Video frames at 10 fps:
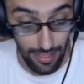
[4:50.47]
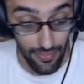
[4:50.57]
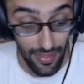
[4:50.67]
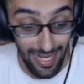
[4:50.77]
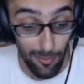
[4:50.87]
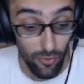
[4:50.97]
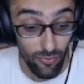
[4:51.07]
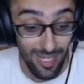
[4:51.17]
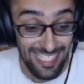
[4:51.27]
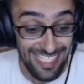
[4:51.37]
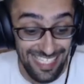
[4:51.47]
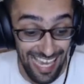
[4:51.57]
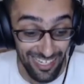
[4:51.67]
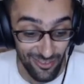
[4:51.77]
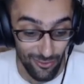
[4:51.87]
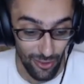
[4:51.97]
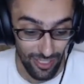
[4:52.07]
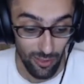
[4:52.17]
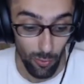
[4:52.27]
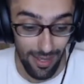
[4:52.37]
Then I moved my second rook
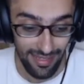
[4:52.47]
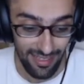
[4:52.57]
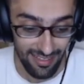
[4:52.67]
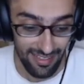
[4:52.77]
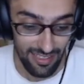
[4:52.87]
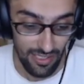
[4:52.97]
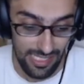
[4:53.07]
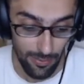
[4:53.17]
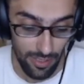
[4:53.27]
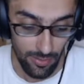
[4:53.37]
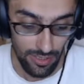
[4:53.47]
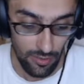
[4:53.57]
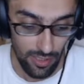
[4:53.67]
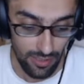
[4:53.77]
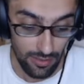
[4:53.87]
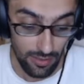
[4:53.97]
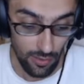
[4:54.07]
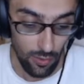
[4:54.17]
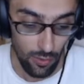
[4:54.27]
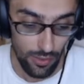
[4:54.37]
in. Why? Because I'm going to be targeting
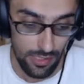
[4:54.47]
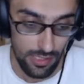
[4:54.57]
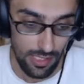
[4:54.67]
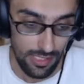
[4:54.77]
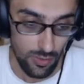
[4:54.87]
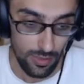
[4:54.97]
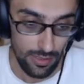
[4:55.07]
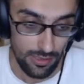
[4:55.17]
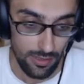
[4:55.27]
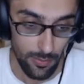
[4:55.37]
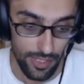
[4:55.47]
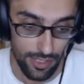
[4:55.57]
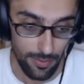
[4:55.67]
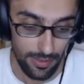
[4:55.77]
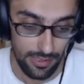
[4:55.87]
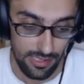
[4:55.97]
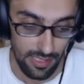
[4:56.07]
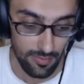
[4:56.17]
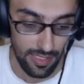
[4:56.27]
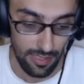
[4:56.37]
the horse as well as the bishop at the
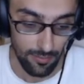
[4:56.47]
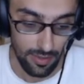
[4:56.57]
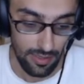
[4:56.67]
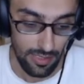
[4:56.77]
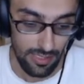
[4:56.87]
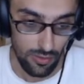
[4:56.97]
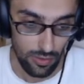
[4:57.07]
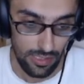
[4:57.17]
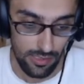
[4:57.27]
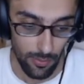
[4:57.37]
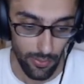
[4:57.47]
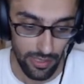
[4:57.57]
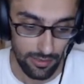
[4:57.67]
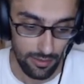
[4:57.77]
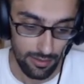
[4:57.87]
same time. So these are pinned.